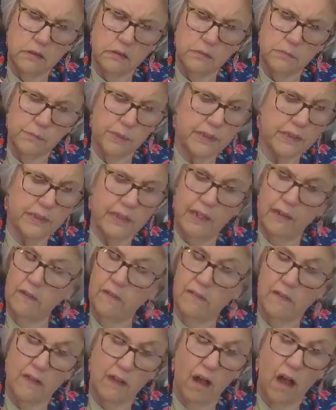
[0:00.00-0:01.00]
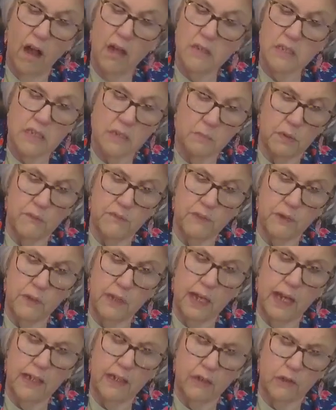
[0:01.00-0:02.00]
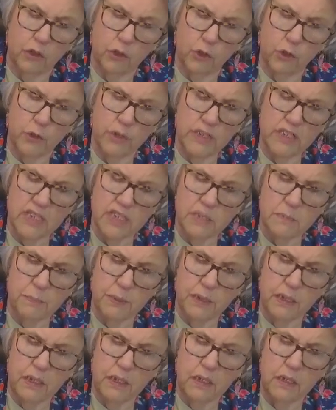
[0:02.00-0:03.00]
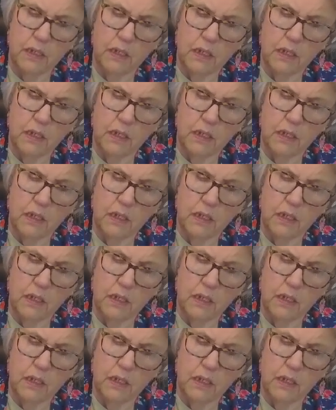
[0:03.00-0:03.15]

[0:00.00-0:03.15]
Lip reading: But they're awesome. If you like a crispy